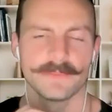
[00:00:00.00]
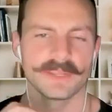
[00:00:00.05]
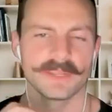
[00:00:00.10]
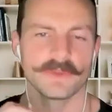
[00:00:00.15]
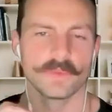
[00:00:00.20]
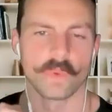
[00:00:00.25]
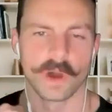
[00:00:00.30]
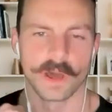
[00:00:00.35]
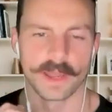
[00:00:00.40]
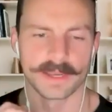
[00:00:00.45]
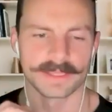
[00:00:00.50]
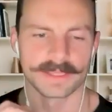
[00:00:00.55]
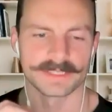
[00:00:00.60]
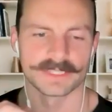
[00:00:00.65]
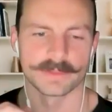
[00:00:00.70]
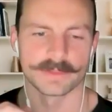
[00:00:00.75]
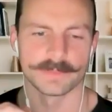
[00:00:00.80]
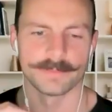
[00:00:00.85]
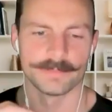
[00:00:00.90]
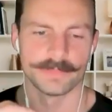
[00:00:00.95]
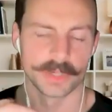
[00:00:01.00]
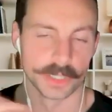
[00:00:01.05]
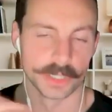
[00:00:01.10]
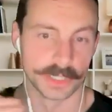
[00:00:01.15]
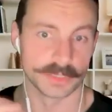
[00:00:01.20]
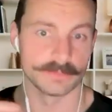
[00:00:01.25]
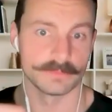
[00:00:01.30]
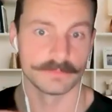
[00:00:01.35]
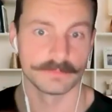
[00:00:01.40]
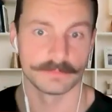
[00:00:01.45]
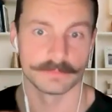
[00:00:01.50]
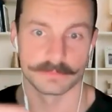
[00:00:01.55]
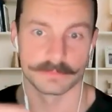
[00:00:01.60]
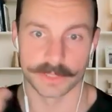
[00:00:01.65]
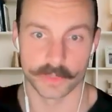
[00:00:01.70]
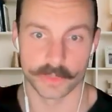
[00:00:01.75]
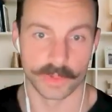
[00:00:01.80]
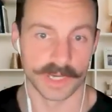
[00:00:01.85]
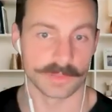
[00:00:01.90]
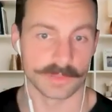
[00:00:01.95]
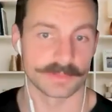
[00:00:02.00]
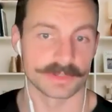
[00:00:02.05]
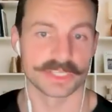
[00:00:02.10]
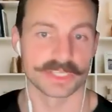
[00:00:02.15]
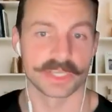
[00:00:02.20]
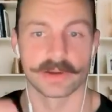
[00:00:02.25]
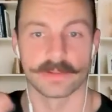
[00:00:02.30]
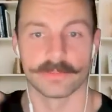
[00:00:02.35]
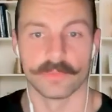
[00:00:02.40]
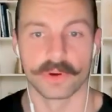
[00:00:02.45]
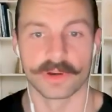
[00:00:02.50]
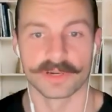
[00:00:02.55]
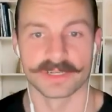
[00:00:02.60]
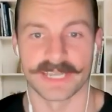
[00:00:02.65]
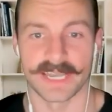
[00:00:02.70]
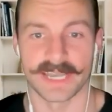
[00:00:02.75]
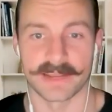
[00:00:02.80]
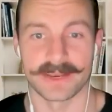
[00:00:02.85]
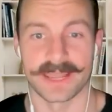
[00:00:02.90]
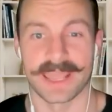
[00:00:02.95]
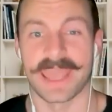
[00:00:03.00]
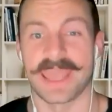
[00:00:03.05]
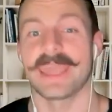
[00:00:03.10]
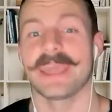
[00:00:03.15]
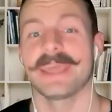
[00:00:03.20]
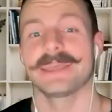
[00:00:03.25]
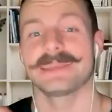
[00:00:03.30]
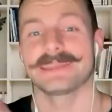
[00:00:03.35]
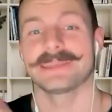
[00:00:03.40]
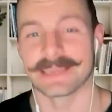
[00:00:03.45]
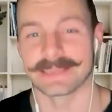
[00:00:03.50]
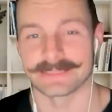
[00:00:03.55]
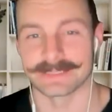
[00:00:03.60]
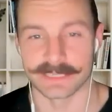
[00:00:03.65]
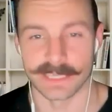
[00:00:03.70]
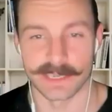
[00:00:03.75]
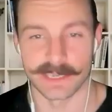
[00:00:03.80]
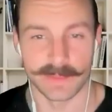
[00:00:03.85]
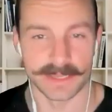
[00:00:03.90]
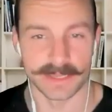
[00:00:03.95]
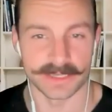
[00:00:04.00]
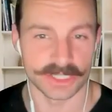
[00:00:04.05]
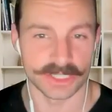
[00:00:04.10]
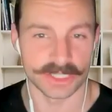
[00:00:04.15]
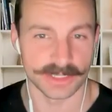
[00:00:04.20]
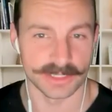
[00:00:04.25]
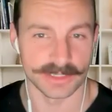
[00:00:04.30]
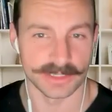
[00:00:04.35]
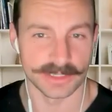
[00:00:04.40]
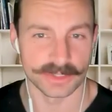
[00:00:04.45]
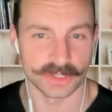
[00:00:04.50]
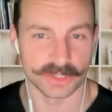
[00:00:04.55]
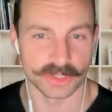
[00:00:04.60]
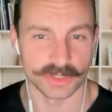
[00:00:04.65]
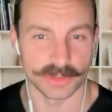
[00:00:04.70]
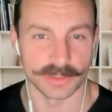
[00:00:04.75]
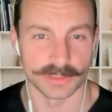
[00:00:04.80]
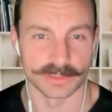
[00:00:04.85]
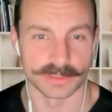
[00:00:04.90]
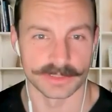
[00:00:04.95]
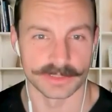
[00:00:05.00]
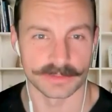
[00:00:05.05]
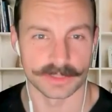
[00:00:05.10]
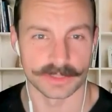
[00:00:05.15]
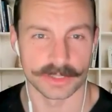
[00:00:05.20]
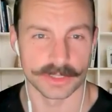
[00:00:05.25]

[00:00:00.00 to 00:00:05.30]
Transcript: somebody wanted to put 20% or more down and get CMHC insurance,